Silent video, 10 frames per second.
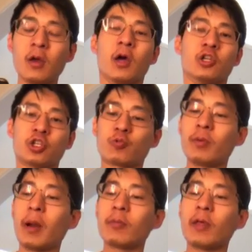Just
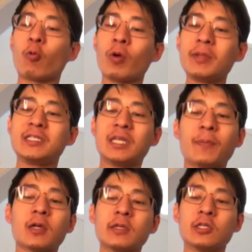remember that women
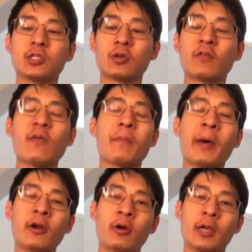typically deserve
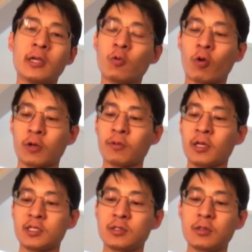better in the
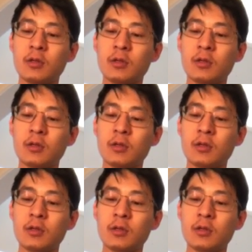workplace.